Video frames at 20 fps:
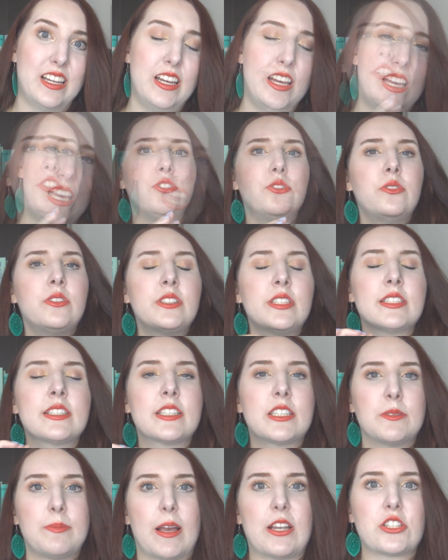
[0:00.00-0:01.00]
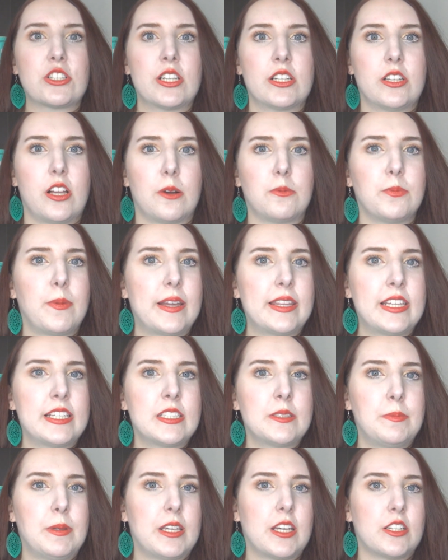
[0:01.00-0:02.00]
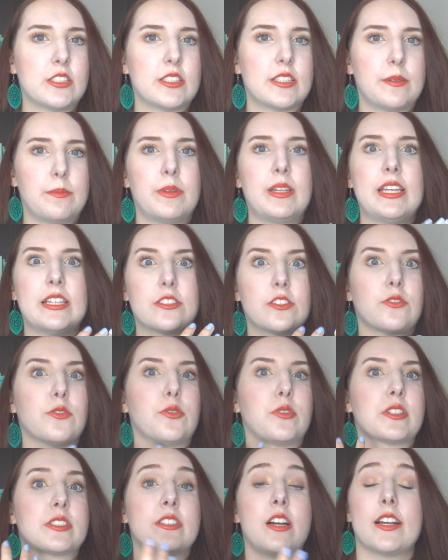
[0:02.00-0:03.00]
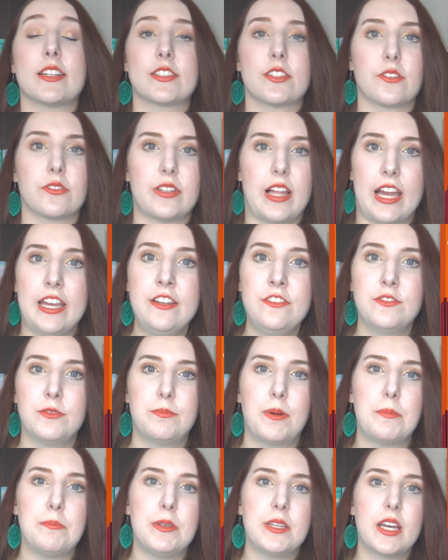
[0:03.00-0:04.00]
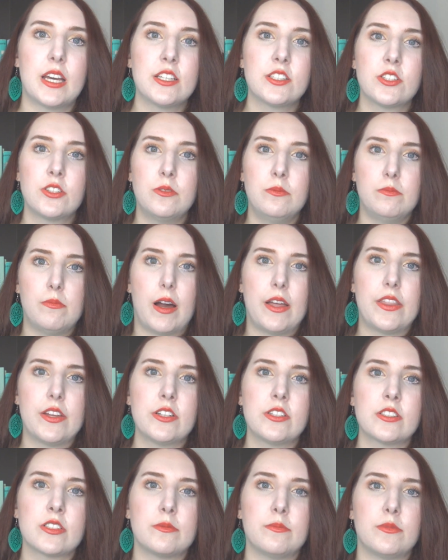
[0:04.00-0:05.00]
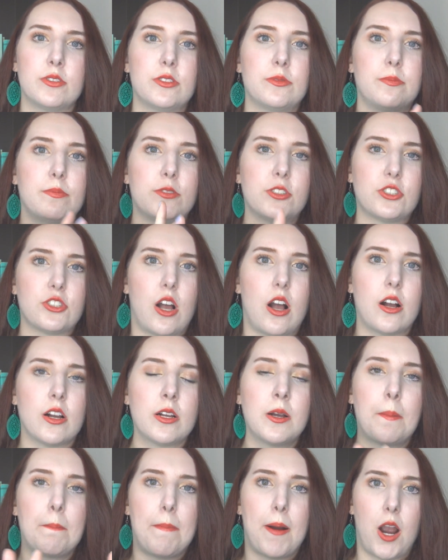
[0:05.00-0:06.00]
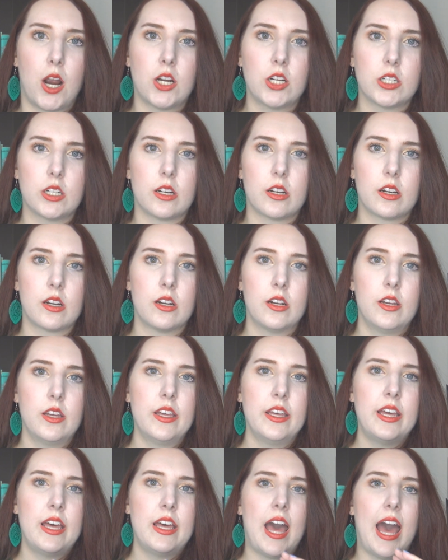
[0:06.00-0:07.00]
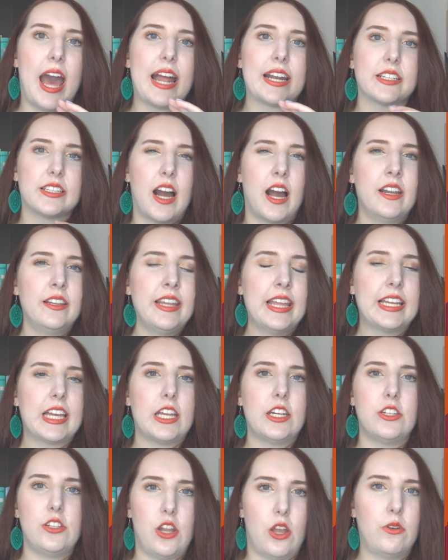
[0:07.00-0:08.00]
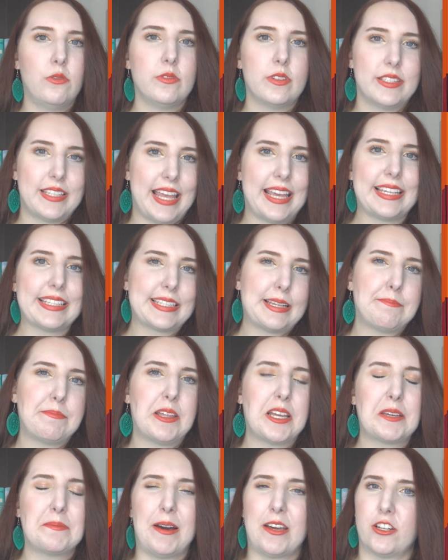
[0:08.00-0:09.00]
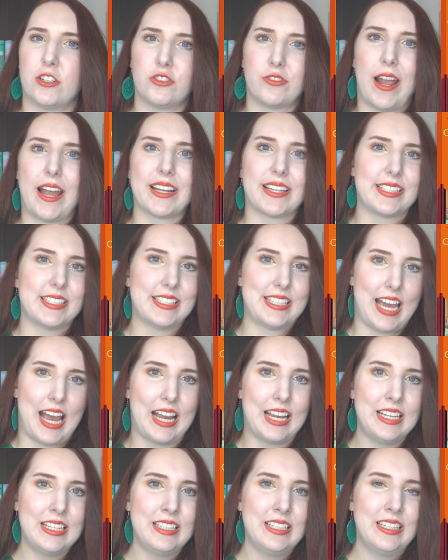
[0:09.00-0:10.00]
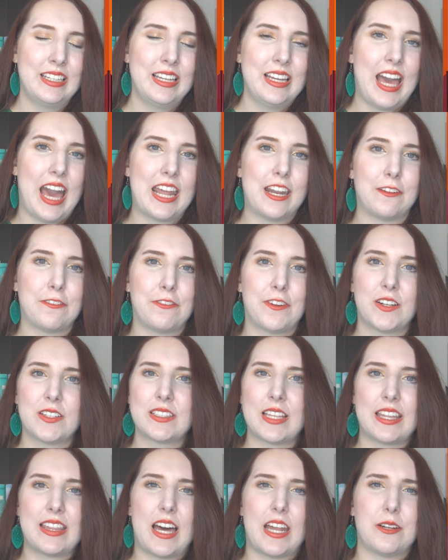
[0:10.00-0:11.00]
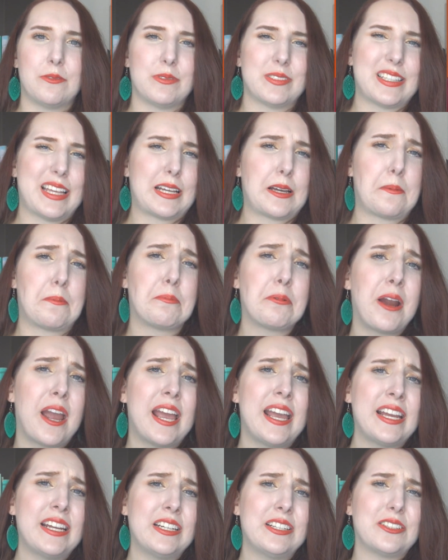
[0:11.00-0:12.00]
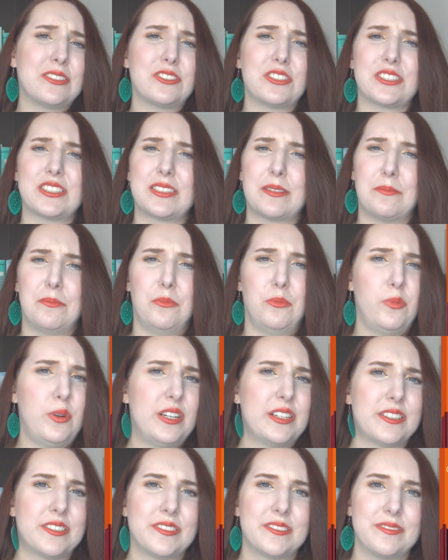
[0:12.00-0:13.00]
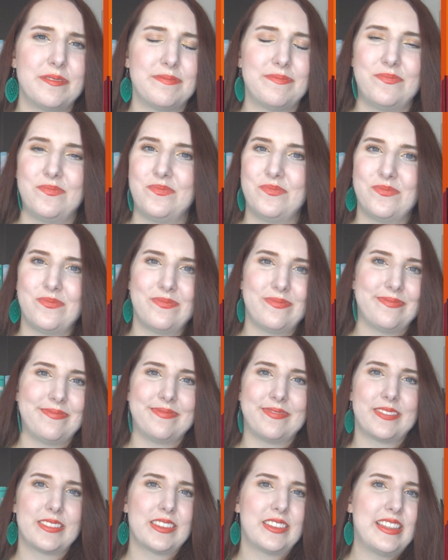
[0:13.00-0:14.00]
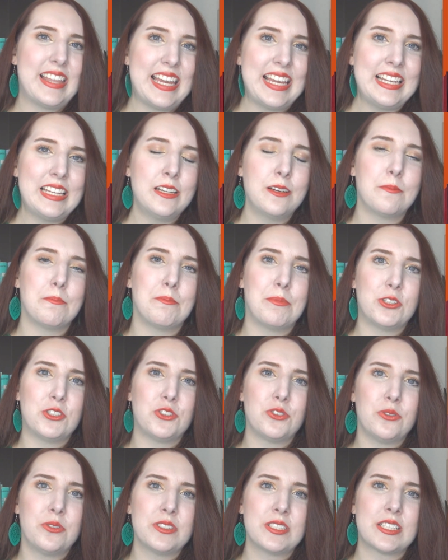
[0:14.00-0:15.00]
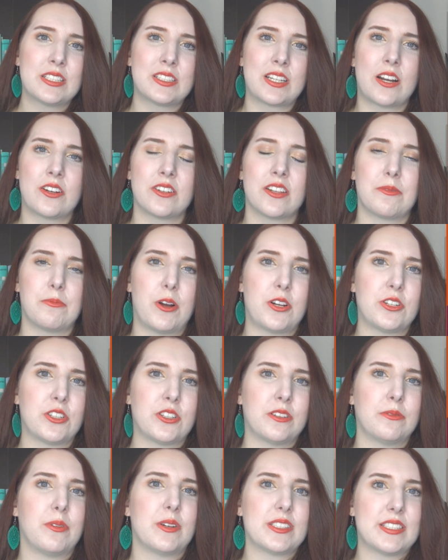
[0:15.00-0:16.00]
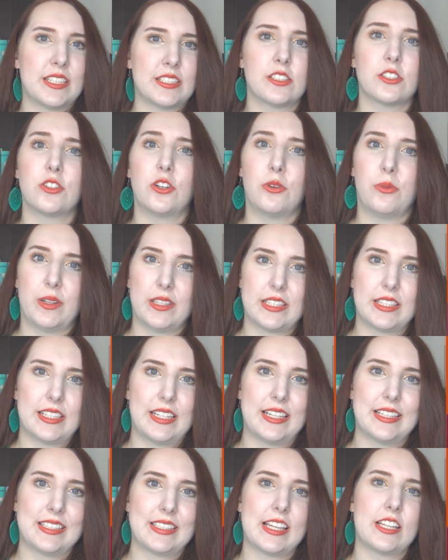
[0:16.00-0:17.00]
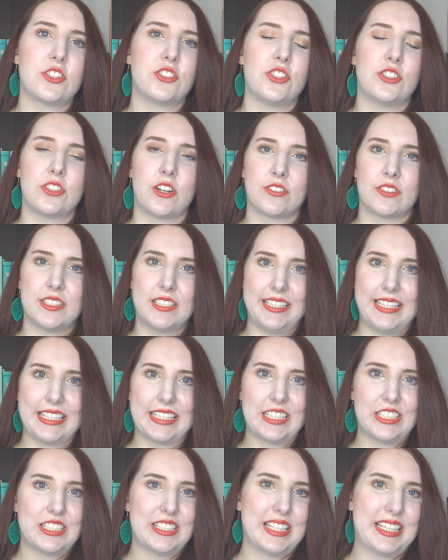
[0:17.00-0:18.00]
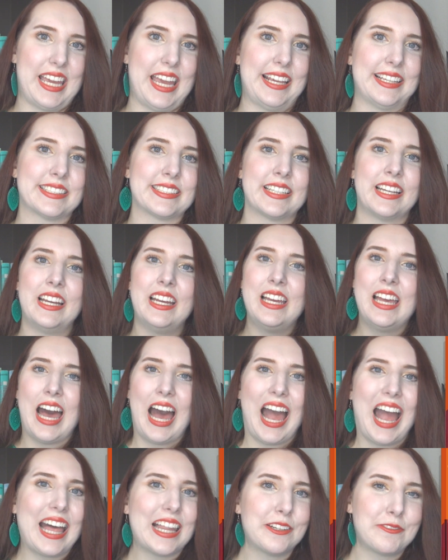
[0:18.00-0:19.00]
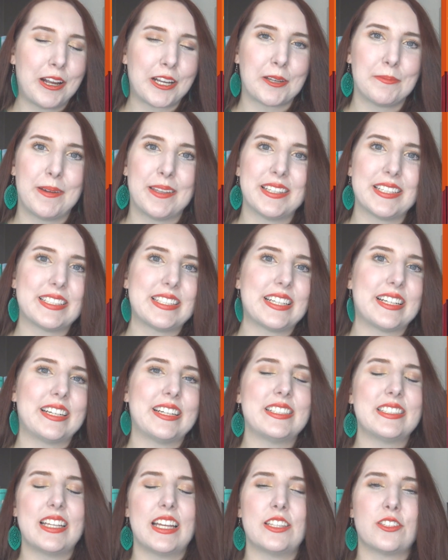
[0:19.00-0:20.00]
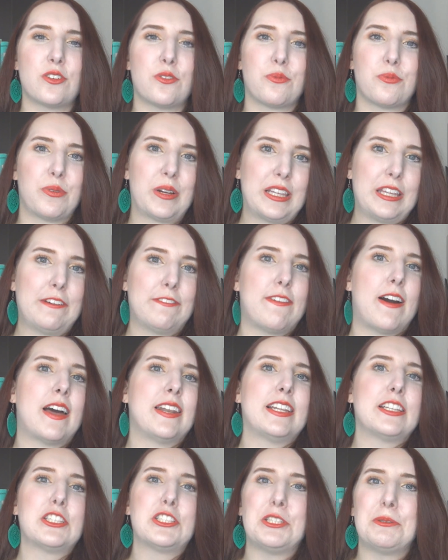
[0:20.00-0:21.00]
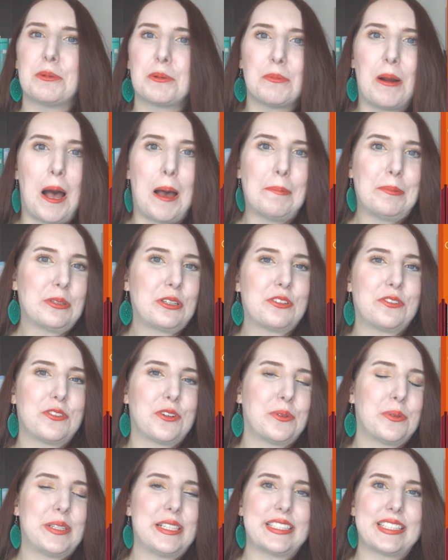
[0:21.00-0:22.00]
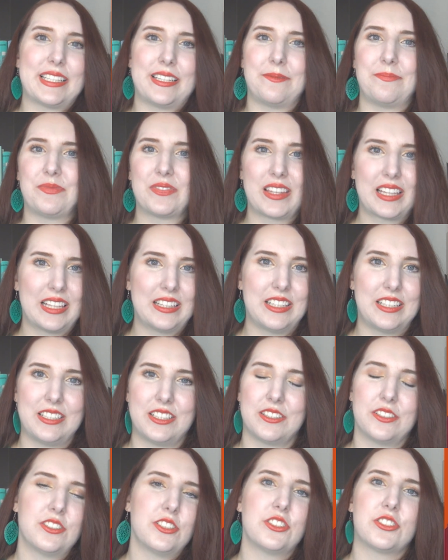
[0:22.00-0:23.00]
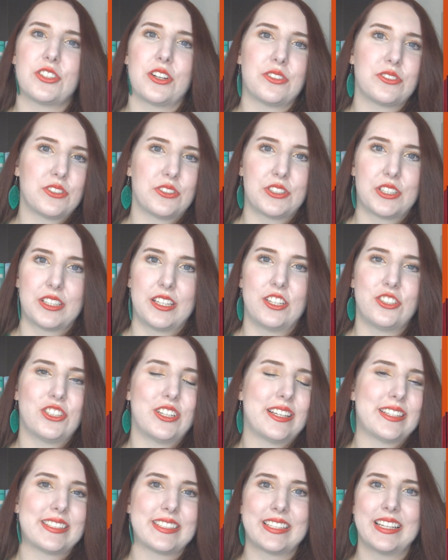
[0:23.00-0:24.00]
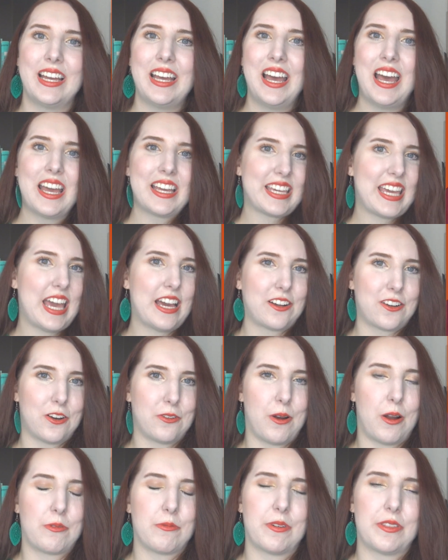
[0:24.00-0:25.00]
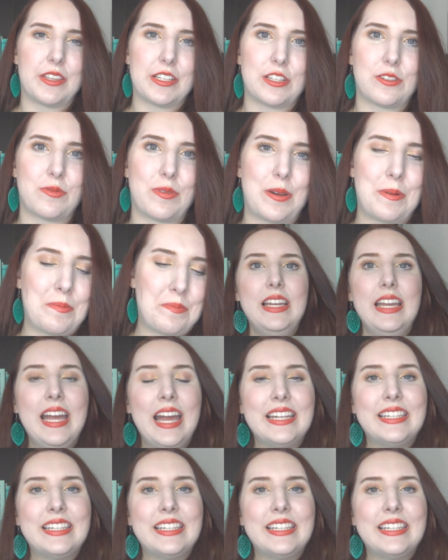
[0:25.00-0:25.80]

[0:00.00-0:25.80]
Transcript: And Jules is especially alarmed by this because somebody has of course lost their life, but because her mother's mahjong partner had gotten like a note saying something about a dragon dying, and at first I thought it was like a prank or just some weird thing, but Jules is starting to wonder, was this a coincidence? And she starts to dig into the case. Highly recommend this series. It's really fun. It's super popular for a reason. The desserts are delicious. Can't go wrong with this one.